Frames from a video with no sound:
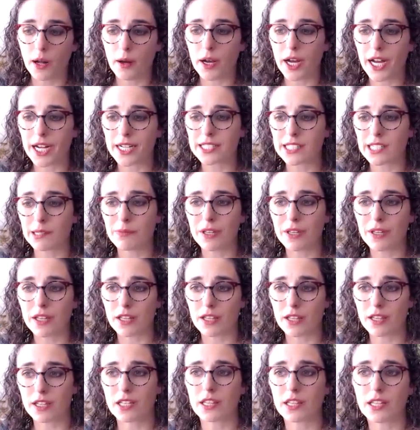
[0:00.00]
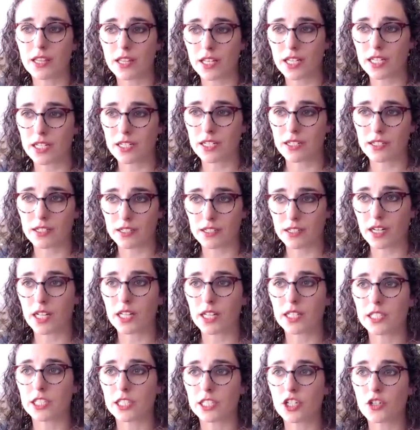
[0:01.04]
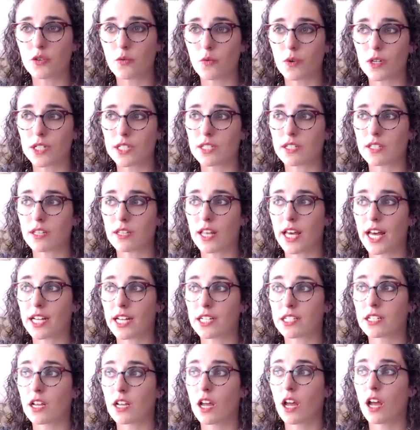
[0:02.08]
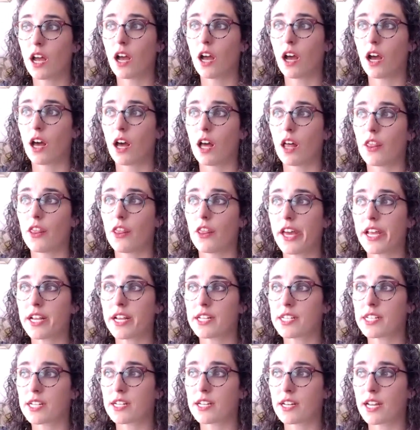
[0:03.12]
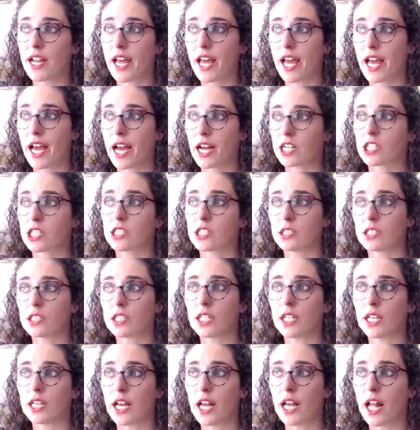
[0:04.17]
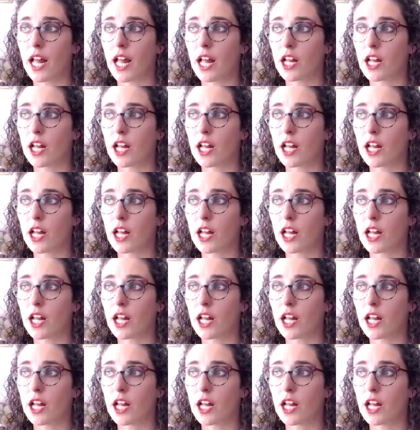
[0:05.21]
Except that the thing that they didn't acknowledge was that they didn't actually